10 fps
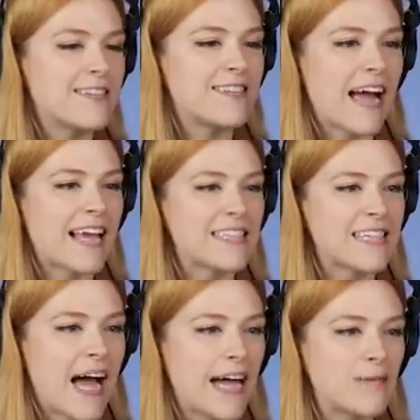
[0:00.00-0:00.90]
second
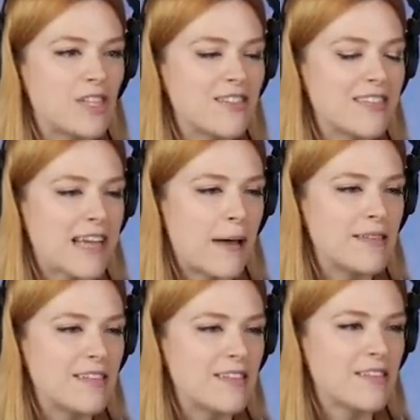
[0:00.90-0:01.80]
time she's
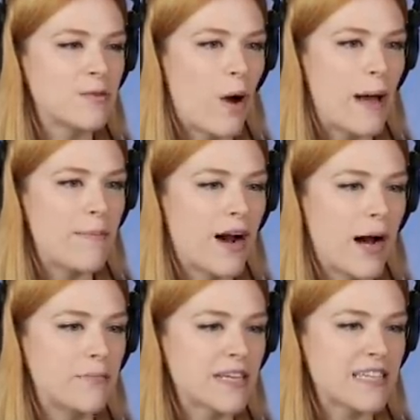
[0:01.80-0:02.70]
attempted to swipe an
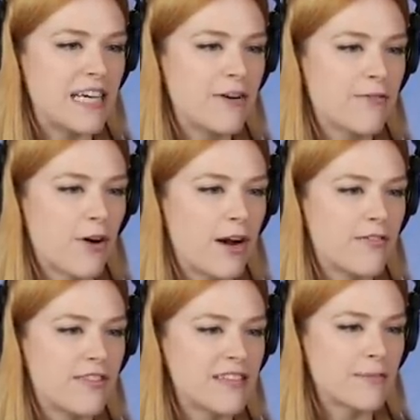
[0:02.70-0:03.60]
object in front
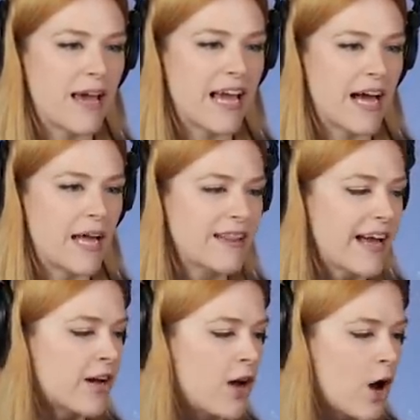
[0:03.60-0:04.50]
of this man.
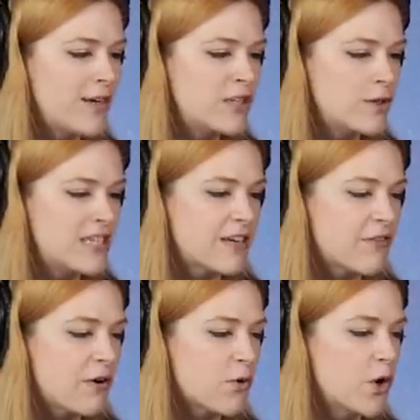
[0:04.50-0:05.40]
Like go into a
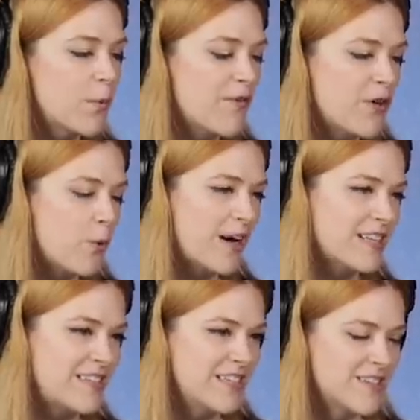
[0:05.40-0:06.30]
different room if you want
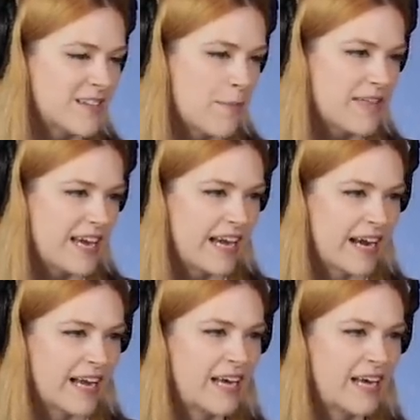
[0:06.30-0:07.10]
to steal something.